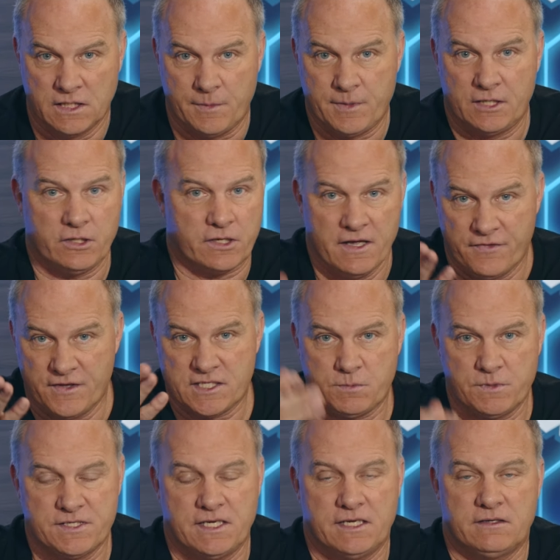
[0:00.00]
Look, this
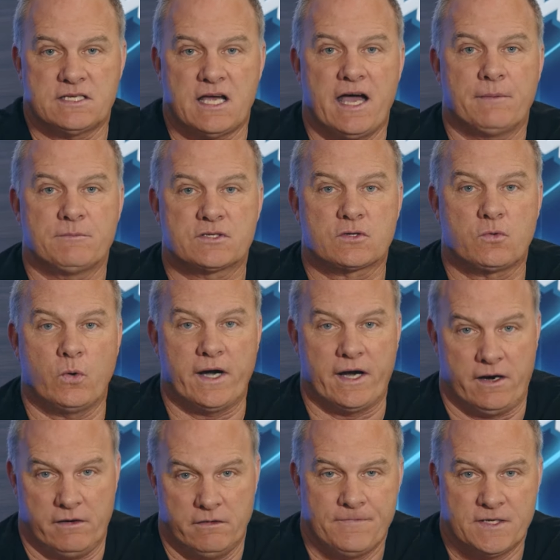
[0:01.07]
was at Times
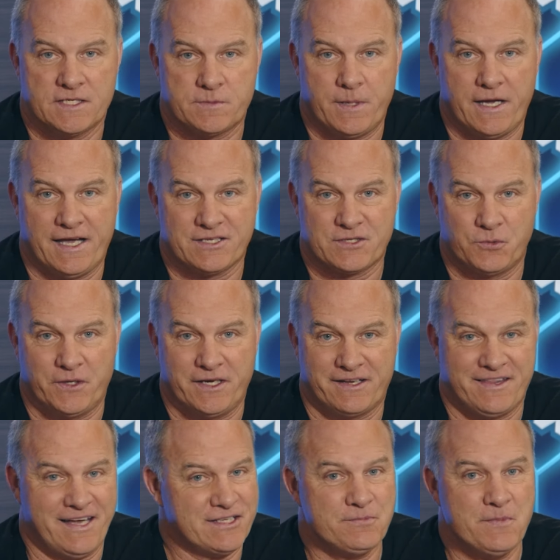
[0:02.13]
Square this past week.
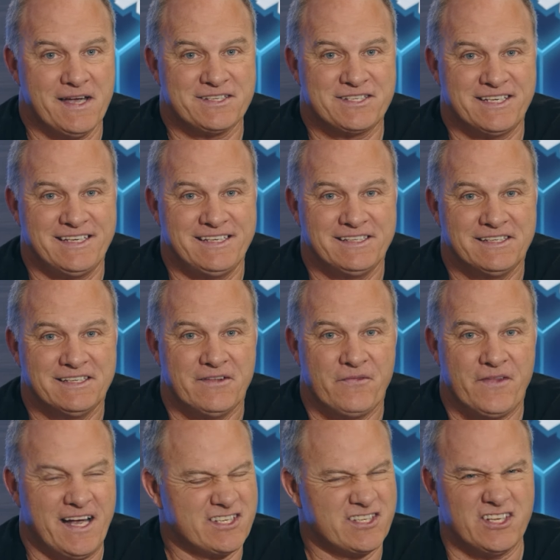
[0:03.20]
That's messy.
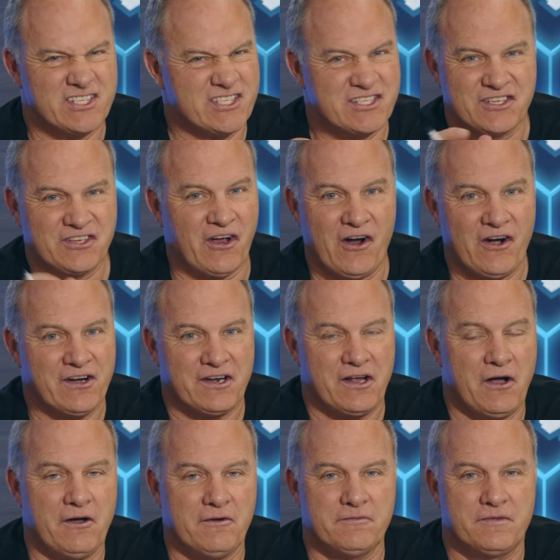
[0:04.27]
That's the start
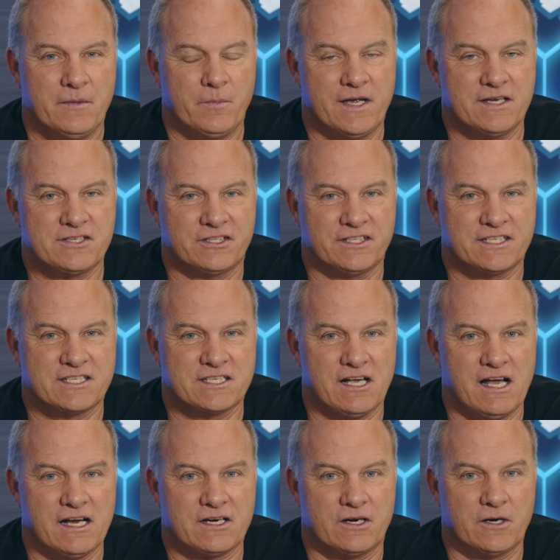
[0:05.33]
of Major League
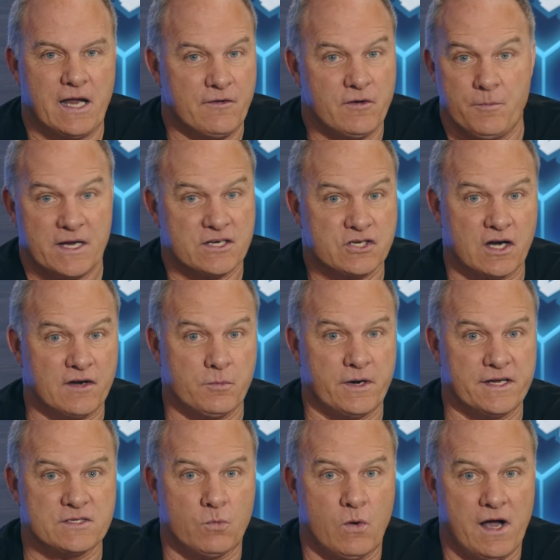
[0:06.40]
Soccer. Make sure
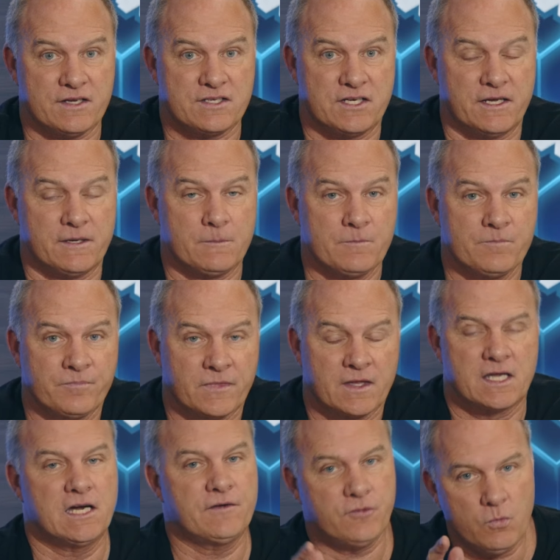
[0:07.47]
everybody's watching.
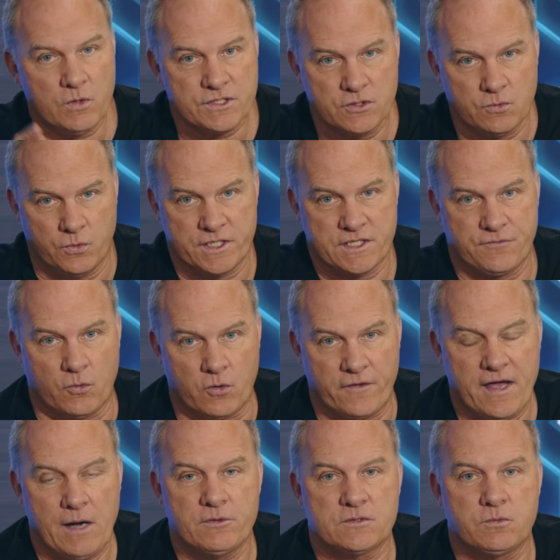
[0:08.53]
Careful what you wish for.
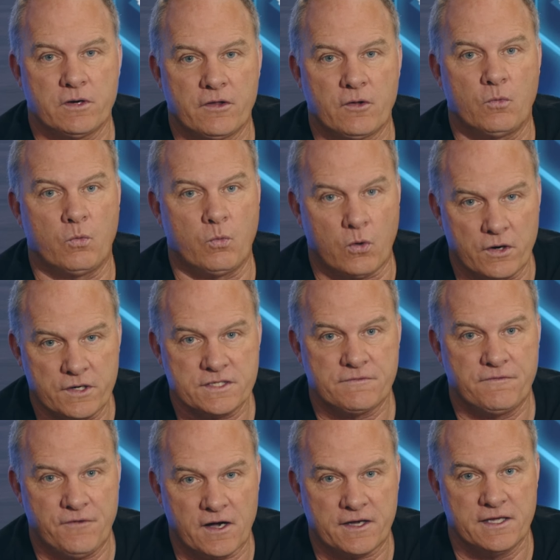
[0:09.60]
That was one of the worst
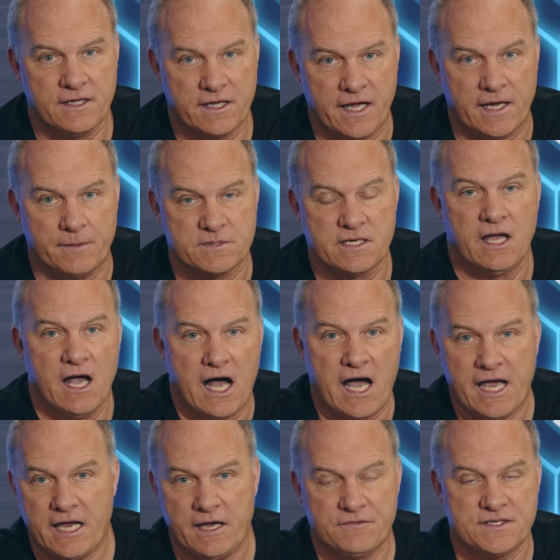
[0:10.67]
fucking games
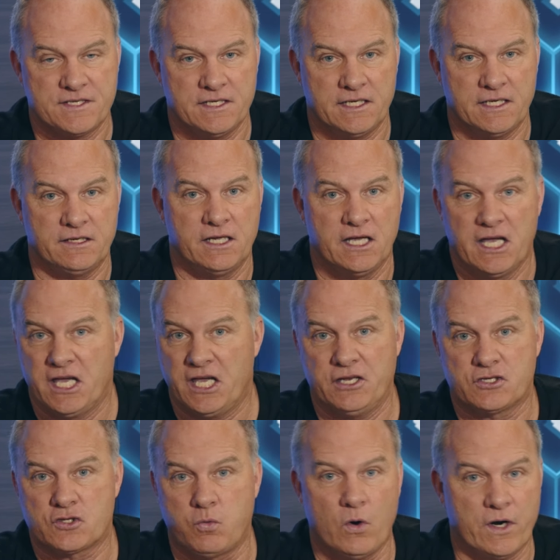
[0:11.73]
I have seen in
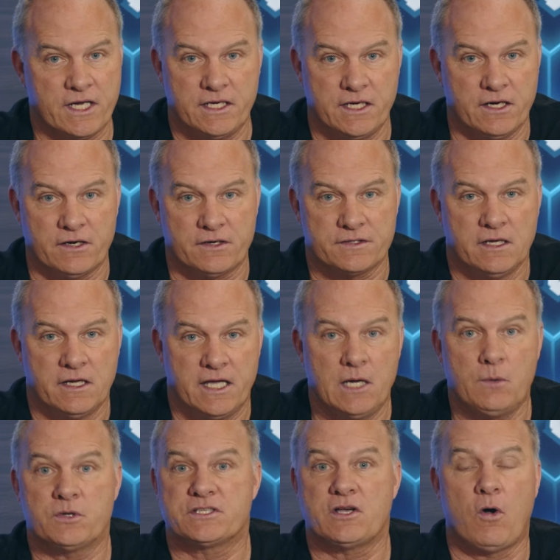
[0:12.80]
20 years. It
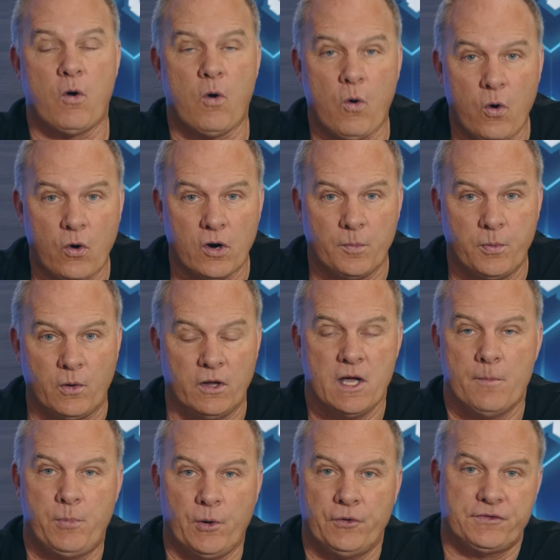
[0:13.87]
was horrible.
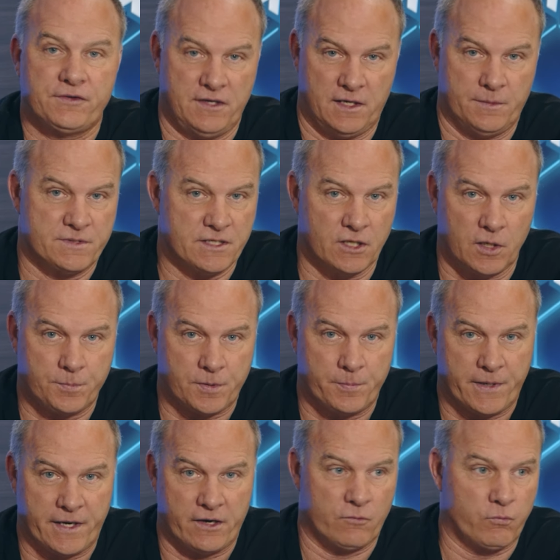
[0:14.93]
Both teams
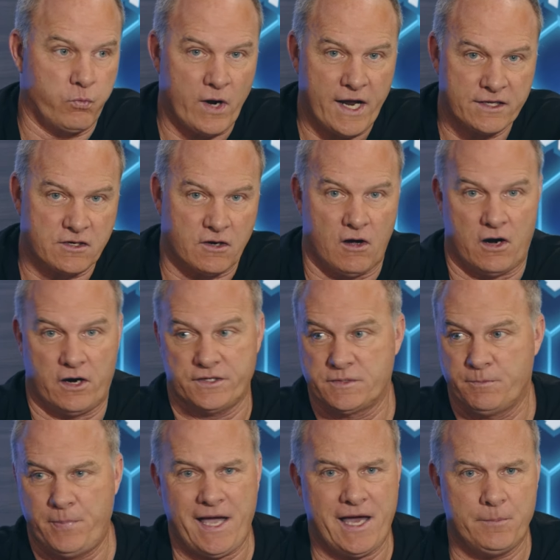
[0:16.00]
ill-prepared, red cards,
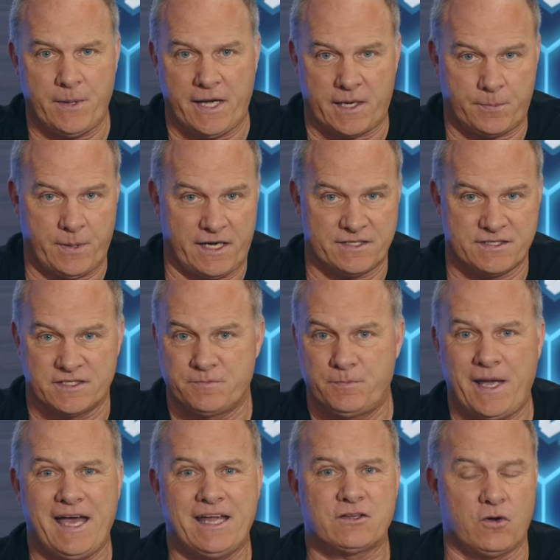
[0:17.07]
bad back passes,
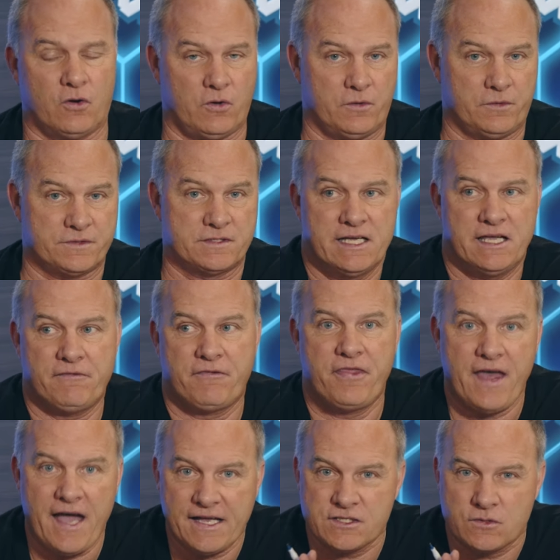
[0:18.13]
bad goals. If
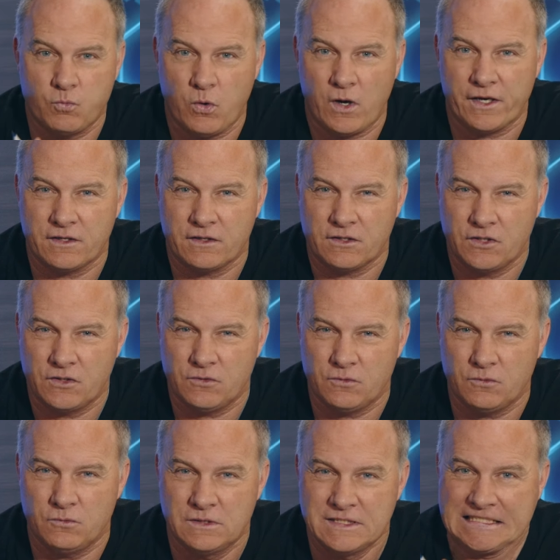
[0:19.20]
that's what
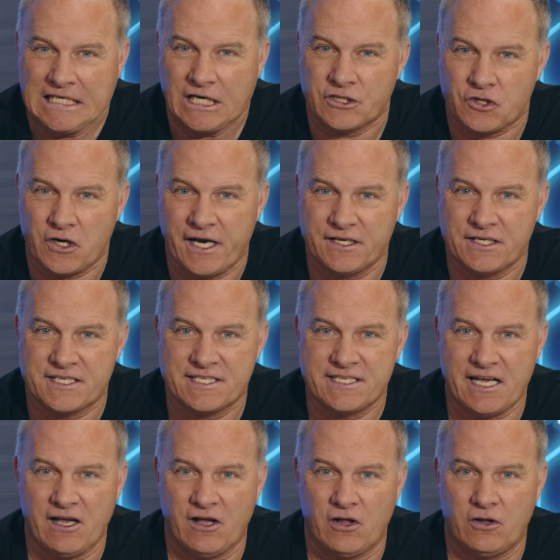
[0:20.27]
you are trying to
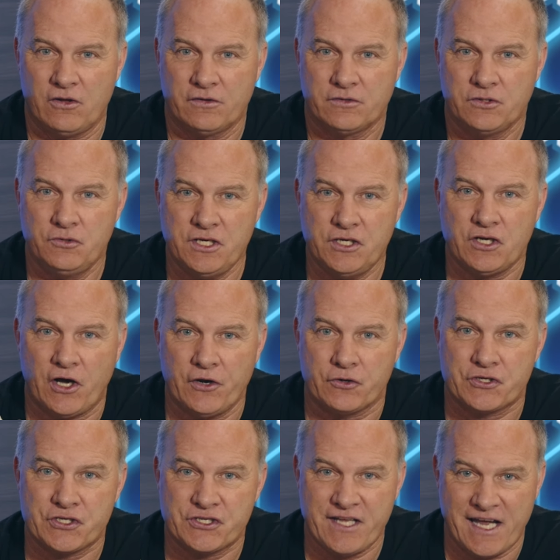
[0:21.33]
sell, you need to
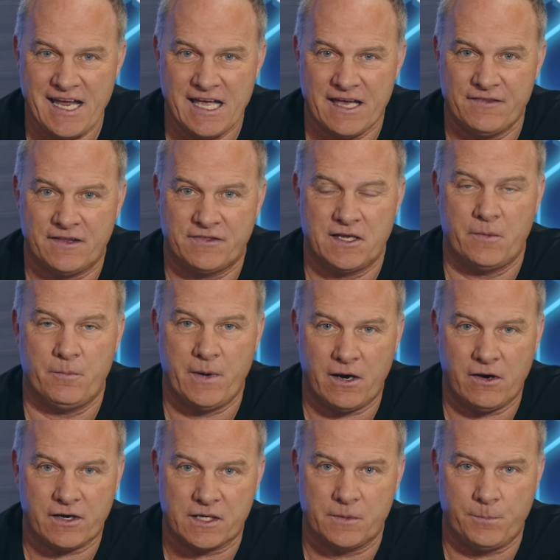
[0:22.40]
understand that the
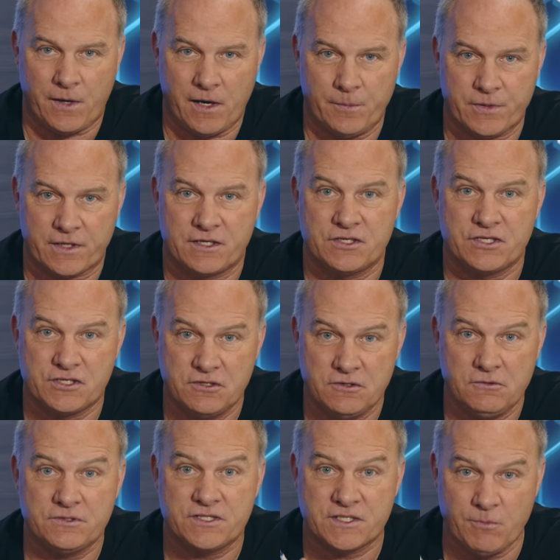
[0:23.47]
American public is
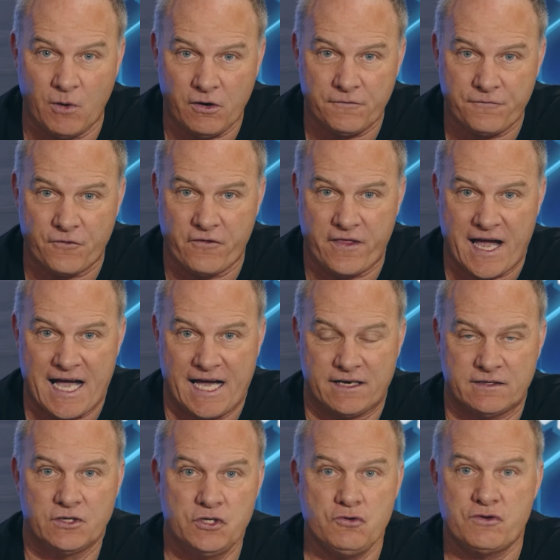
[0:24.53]
too smart for that.
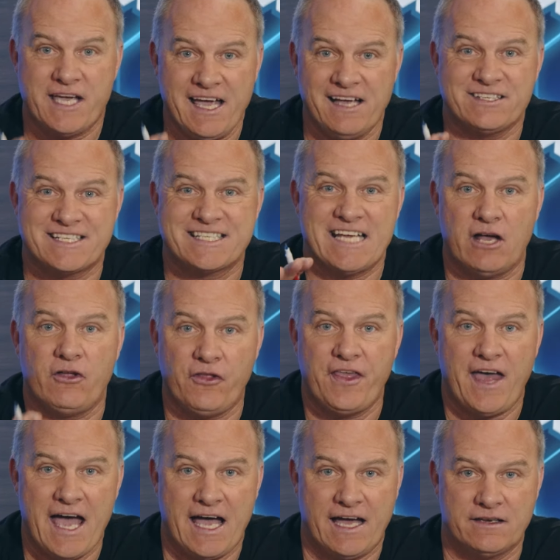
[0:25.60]
You can't sell
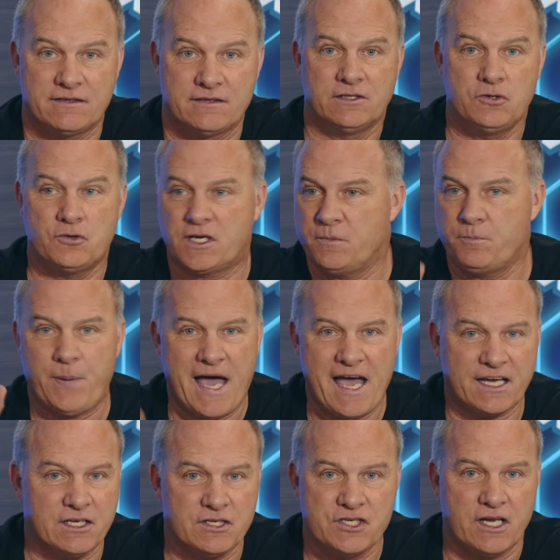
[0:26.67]
that. You can
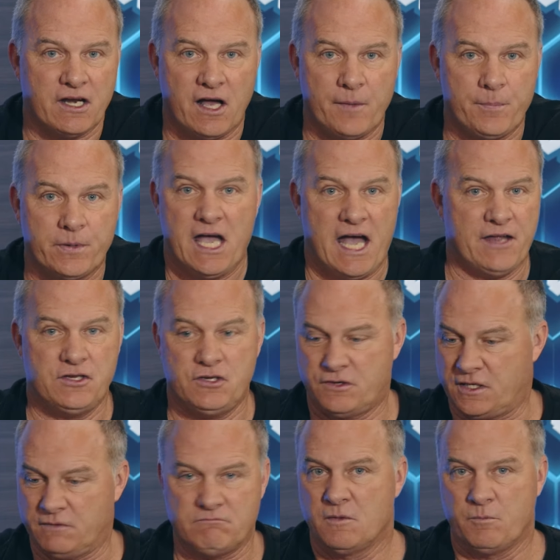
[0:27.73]
package it up and you
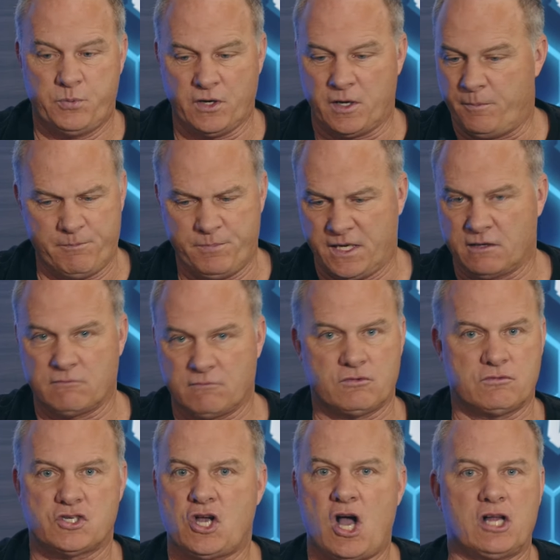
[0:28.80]
can put a big
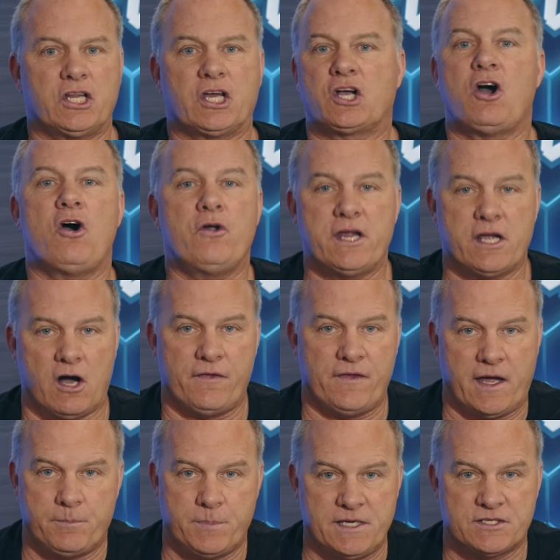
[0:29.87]
chocolate coating on
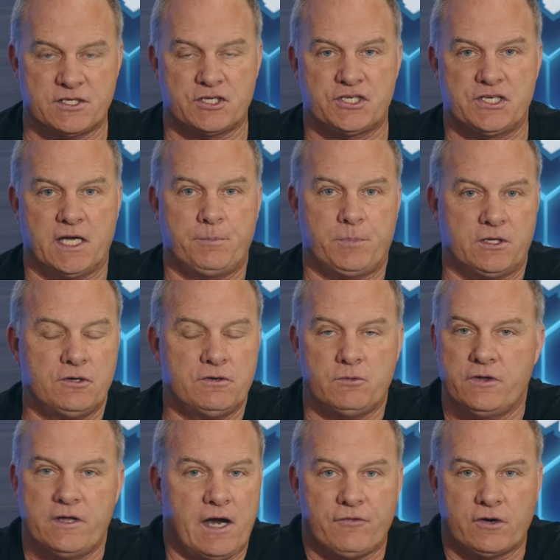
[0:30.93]
that piece of shit, but you're
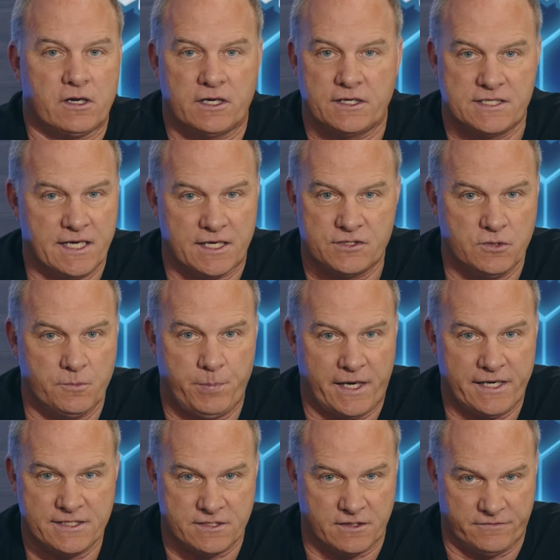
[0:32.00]
never going to take 2
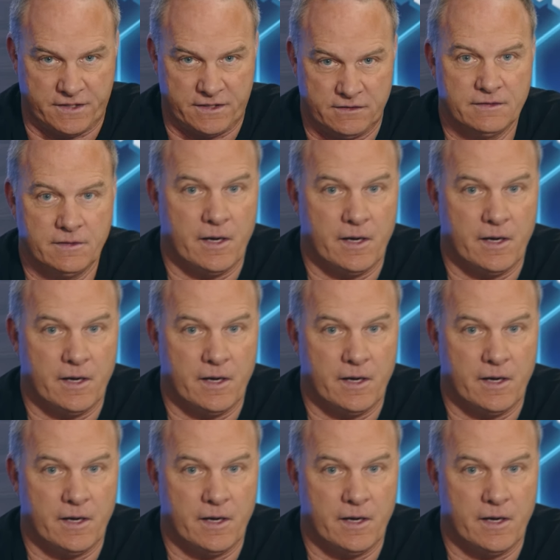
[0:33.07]
bites of it.